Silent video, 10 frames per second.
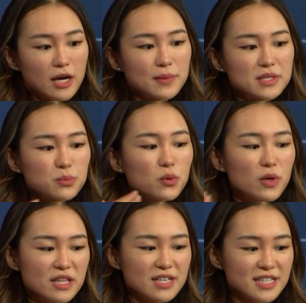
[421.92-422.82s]
how we
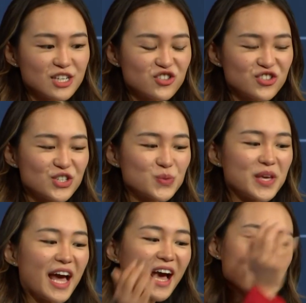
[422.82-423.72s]
deploy these agents is
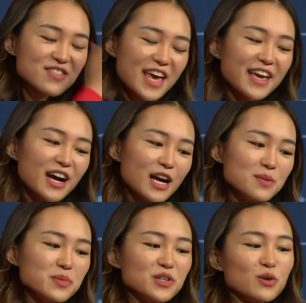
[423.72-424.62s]
we have the
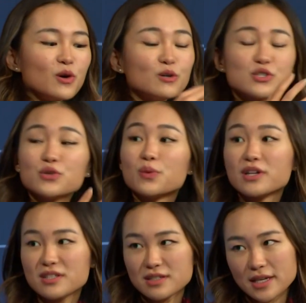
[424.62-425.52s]
AI, but it also
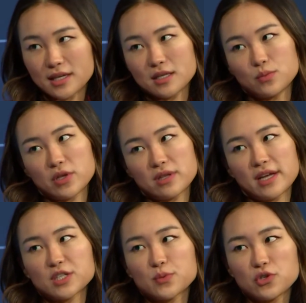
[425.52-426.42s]
works in tandem with an
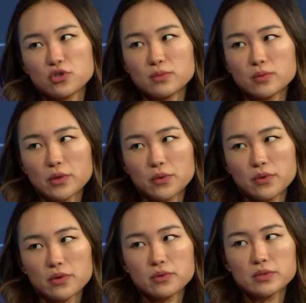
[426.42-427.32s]
expert human
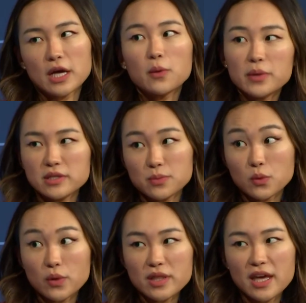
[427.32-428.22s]
recruiter who's helping
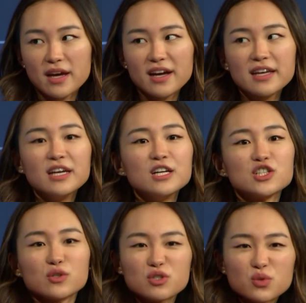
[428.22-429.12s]
deploy the AI,
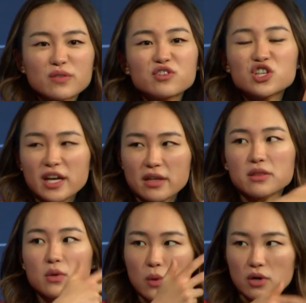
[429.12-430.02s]
so it's sort of
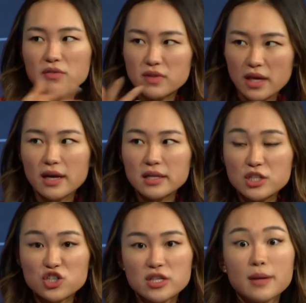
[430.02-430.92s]
checking the work of the AI at
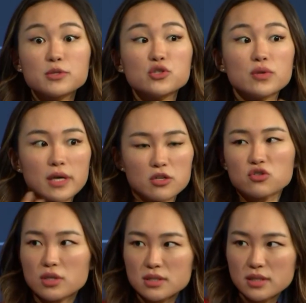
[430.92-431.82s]
each step so you get a
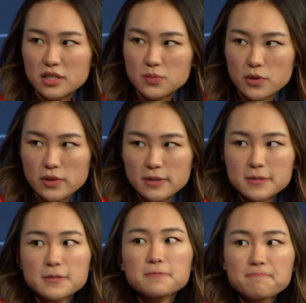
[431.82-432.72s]
trusted
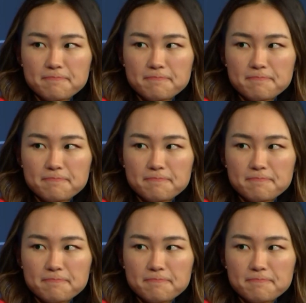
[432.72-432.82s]
experience.